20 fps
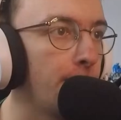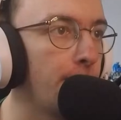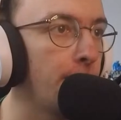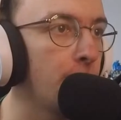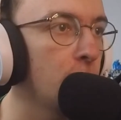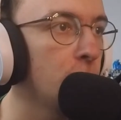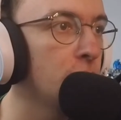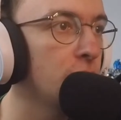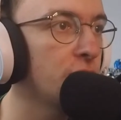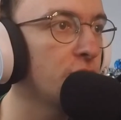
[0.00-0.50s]

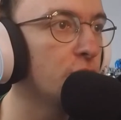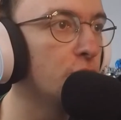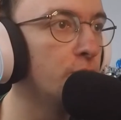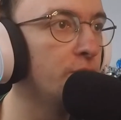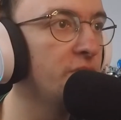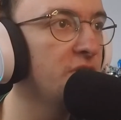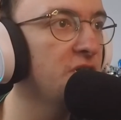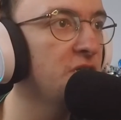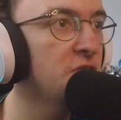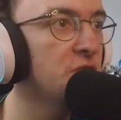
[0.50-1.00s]
Who would have thought
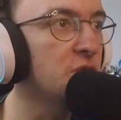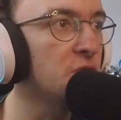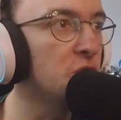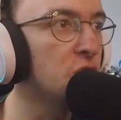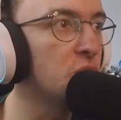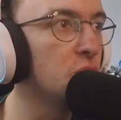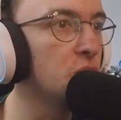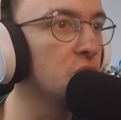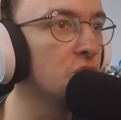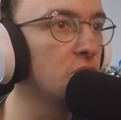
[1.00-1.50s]
mini
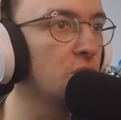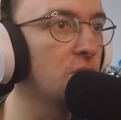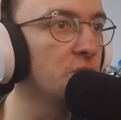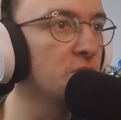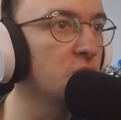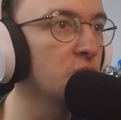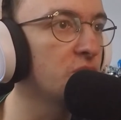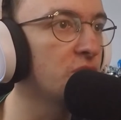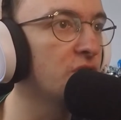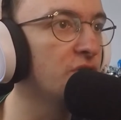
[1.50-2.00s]
sentry was the
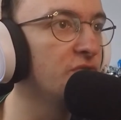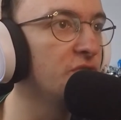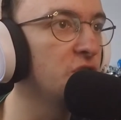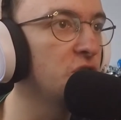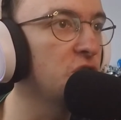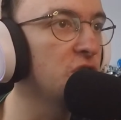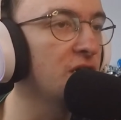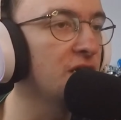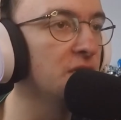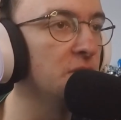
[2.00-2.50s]
hardest part of this
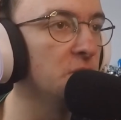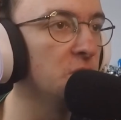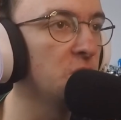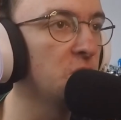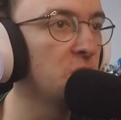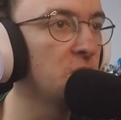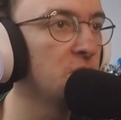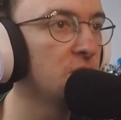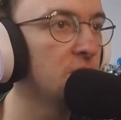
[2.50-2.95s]
challenge?